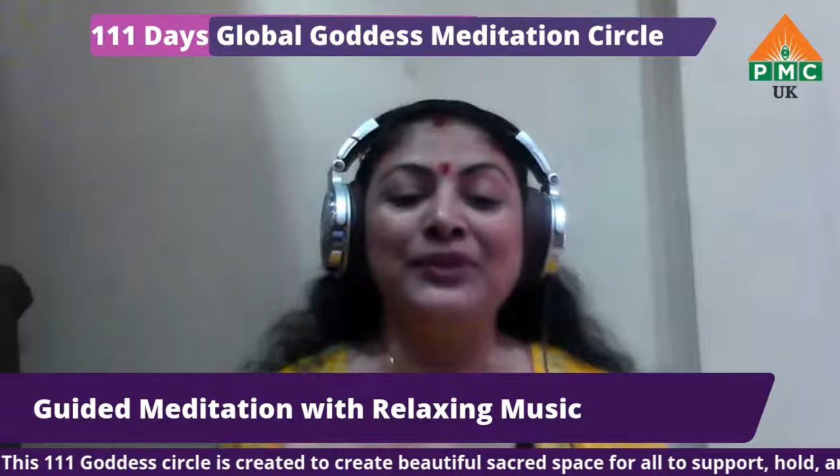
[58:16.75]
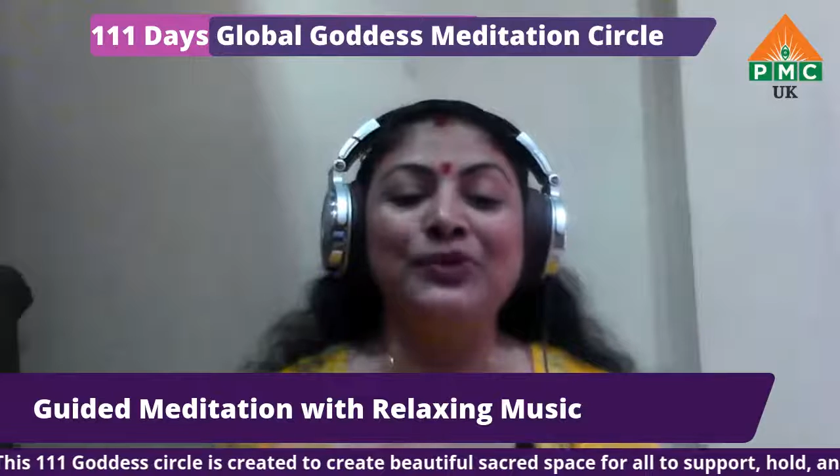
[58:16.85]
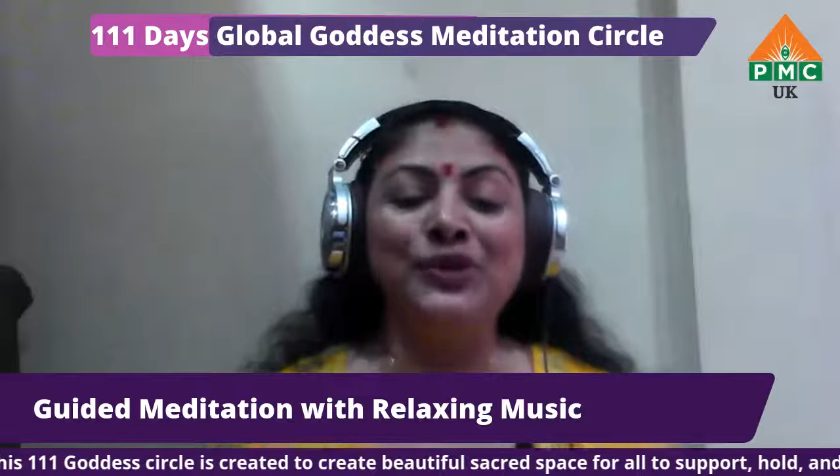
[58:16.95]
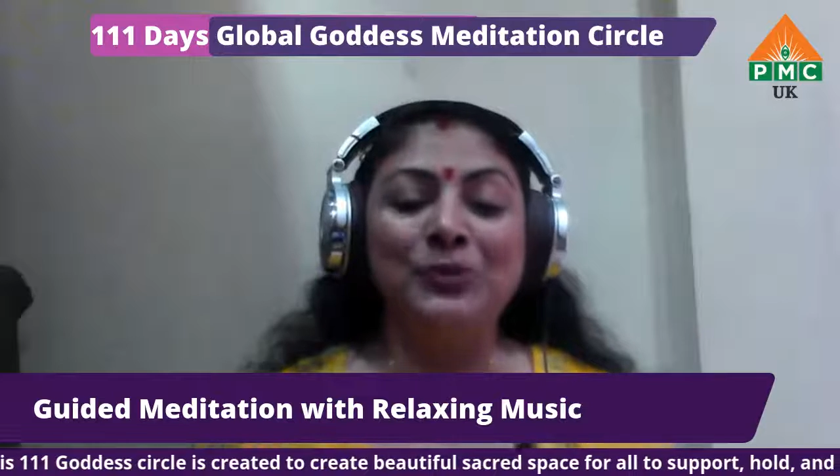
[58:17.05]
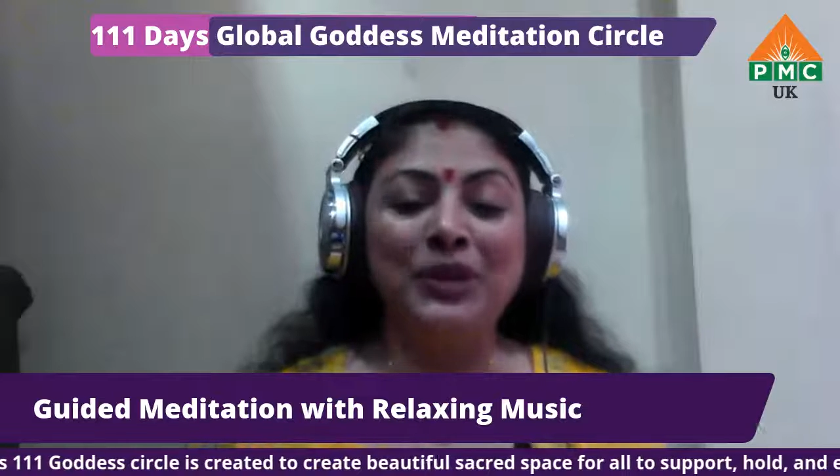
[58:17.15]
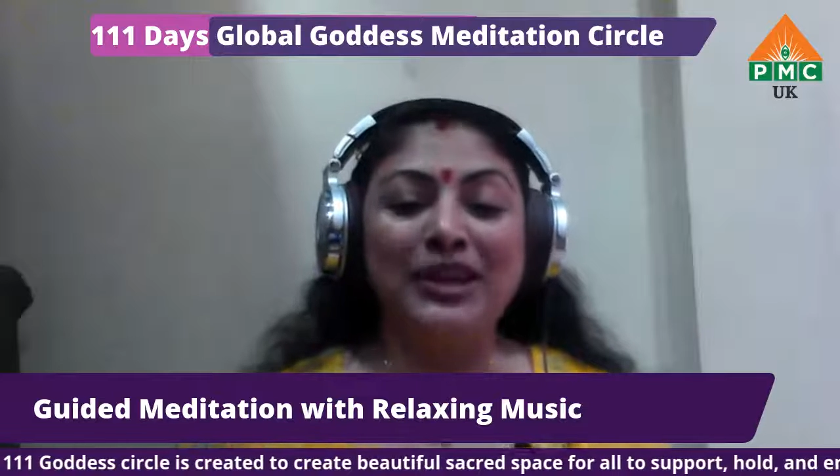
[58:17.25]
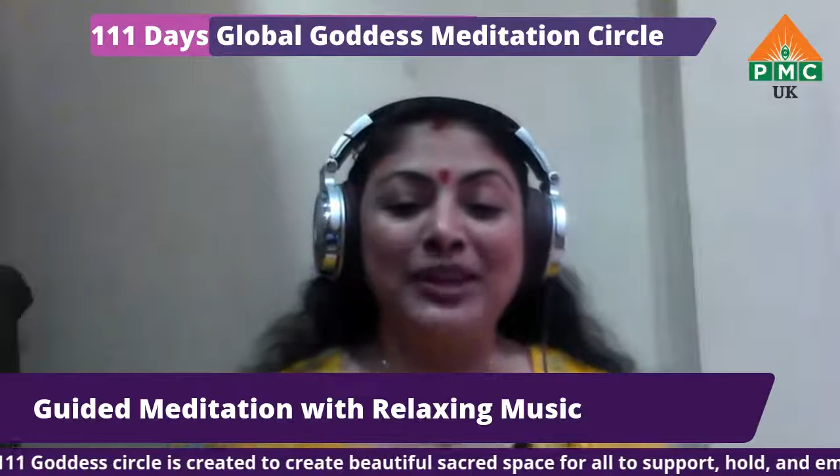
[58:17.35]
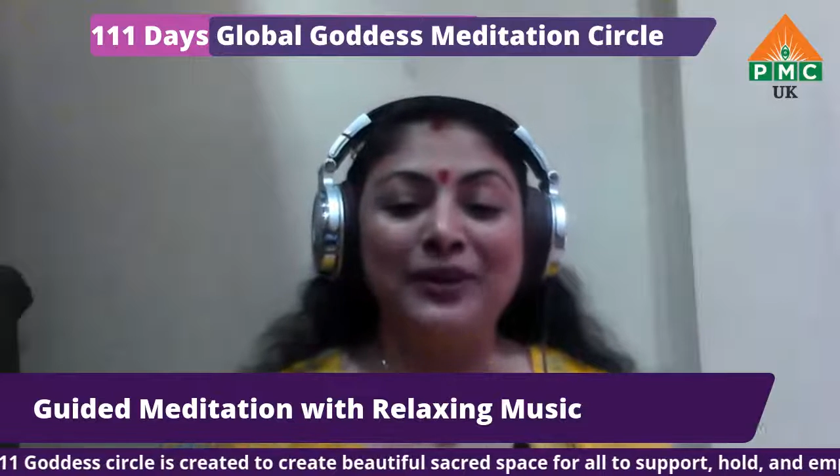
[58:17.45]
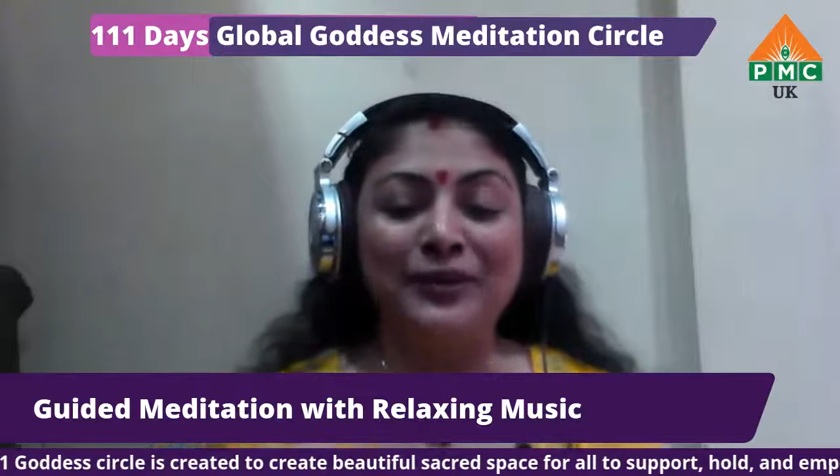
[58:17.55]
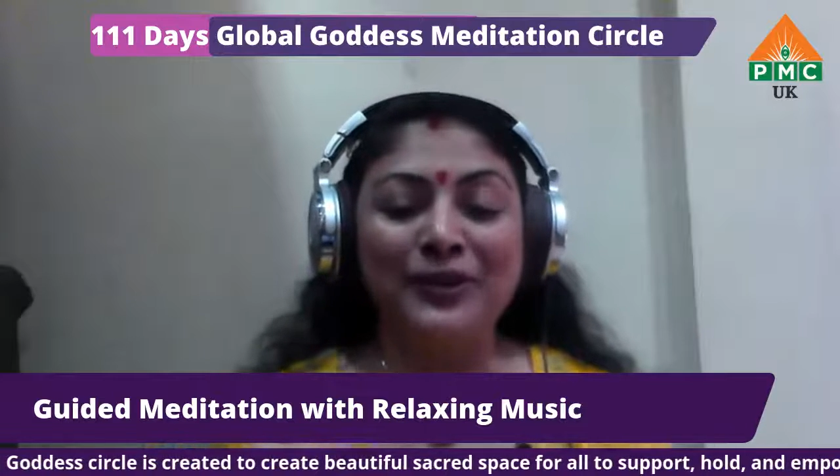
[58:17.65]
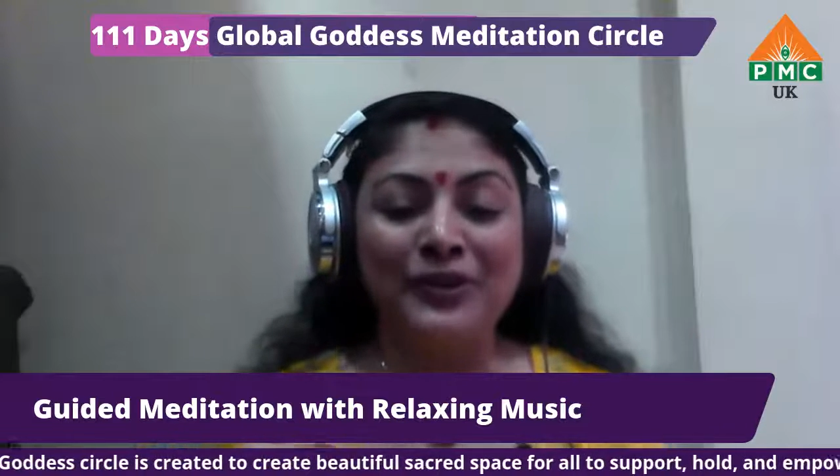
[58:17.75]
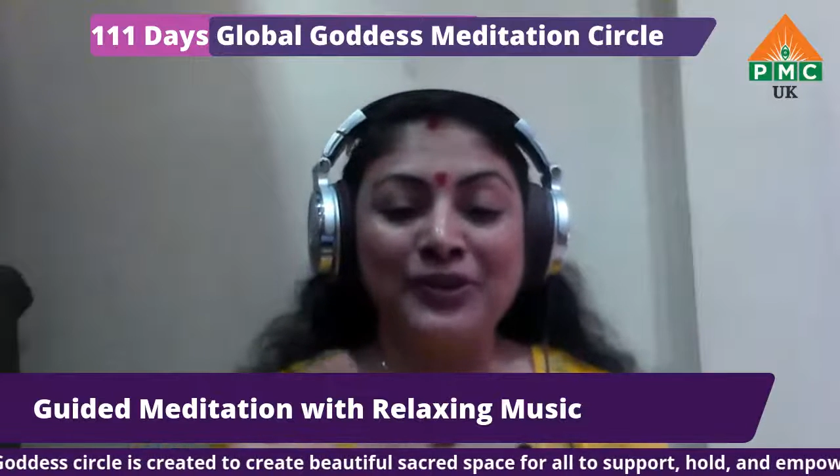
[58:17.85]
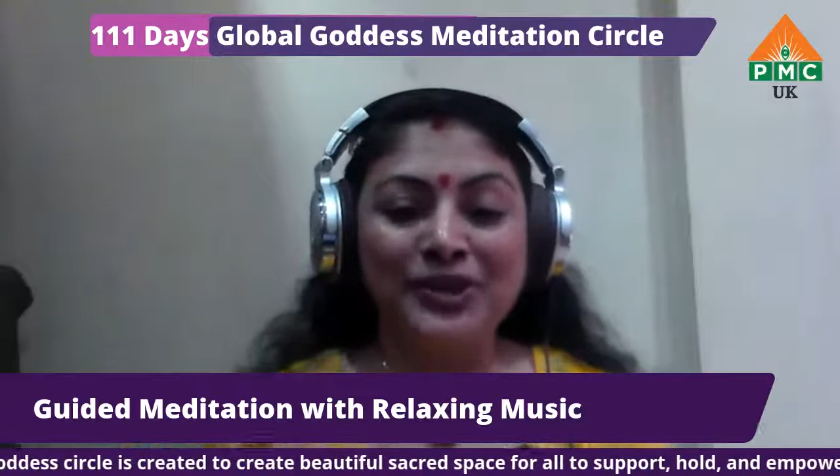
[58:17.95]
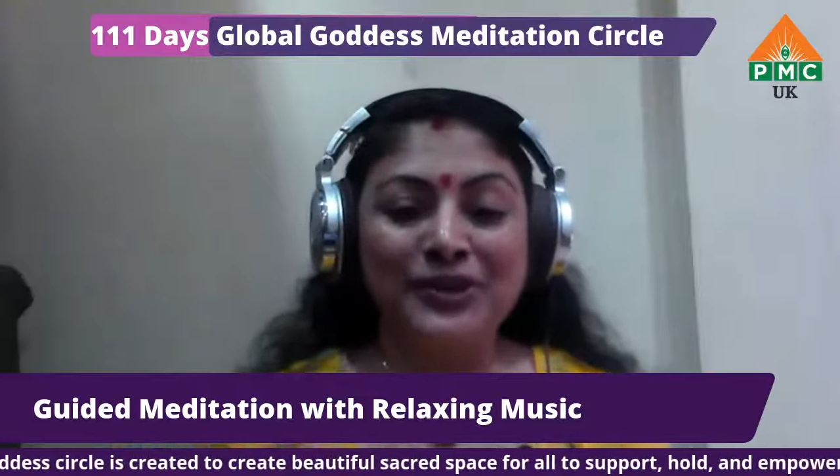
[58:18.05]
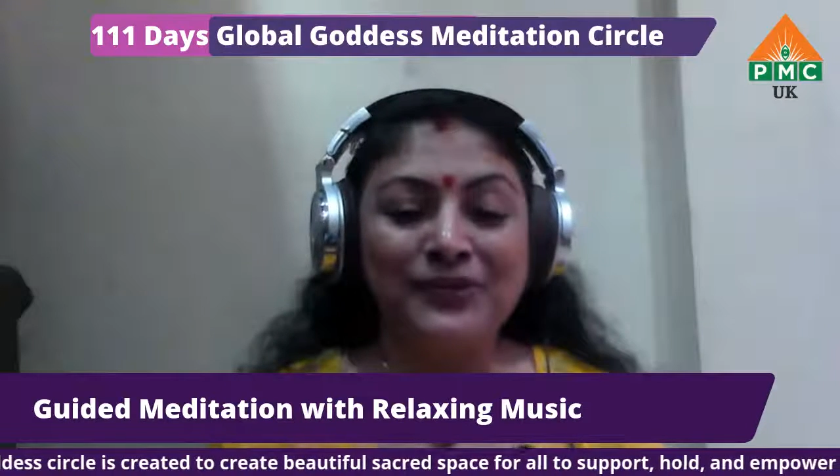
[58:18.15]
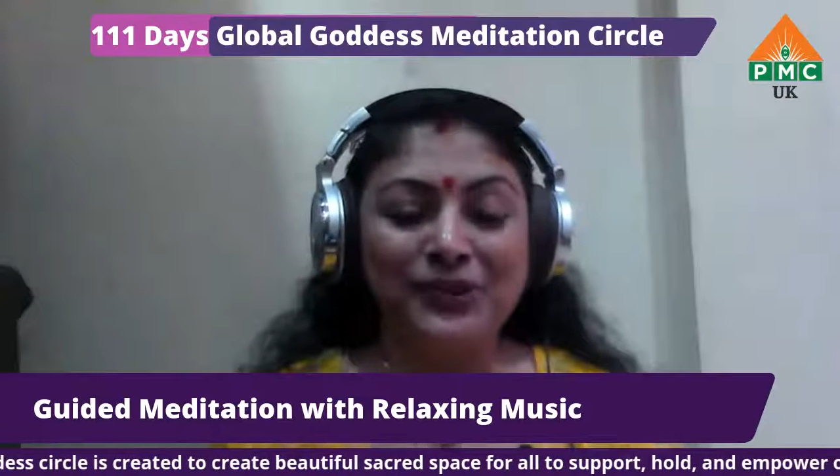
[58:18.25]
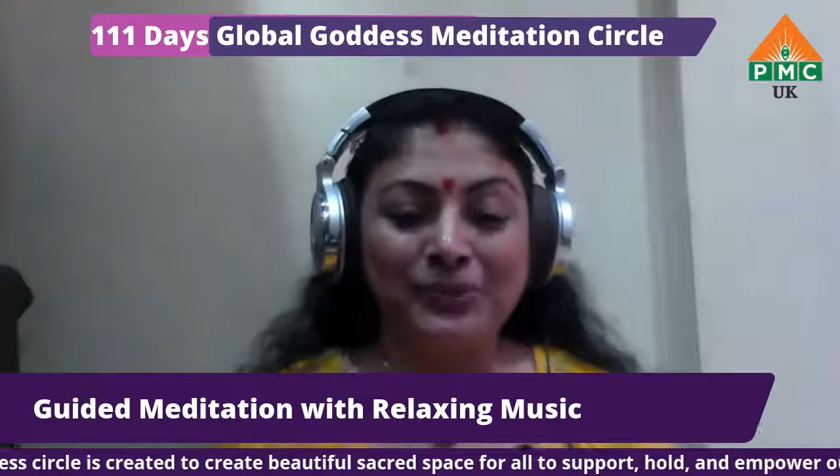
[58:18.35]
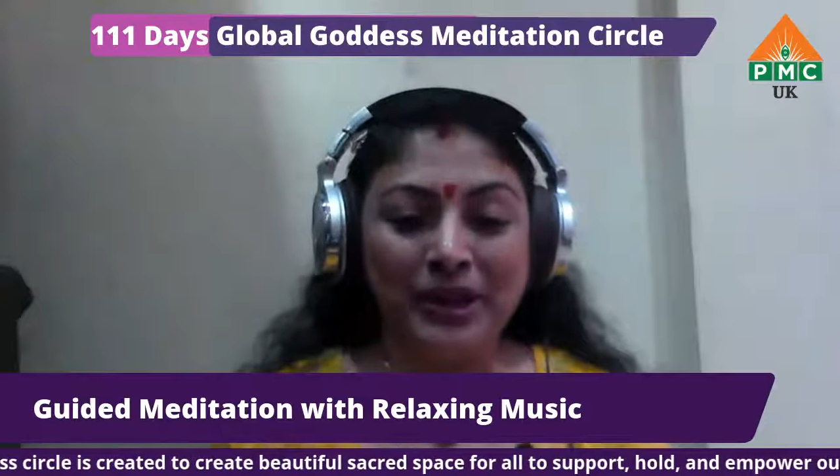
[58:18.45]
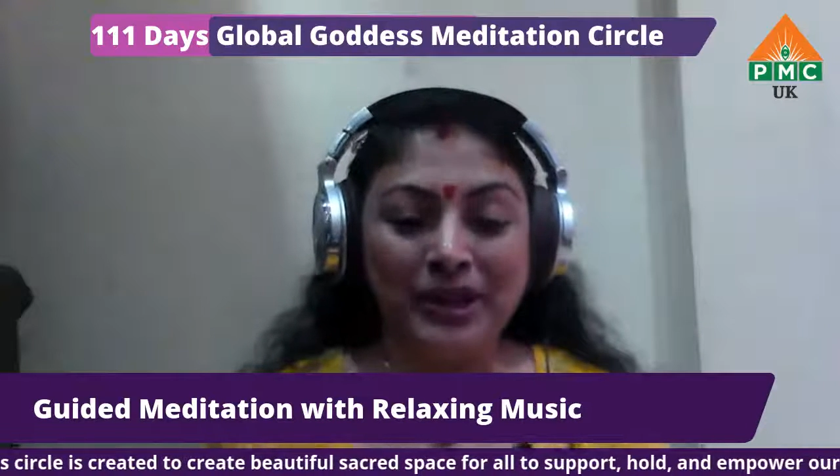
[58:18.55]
he was speaking or she was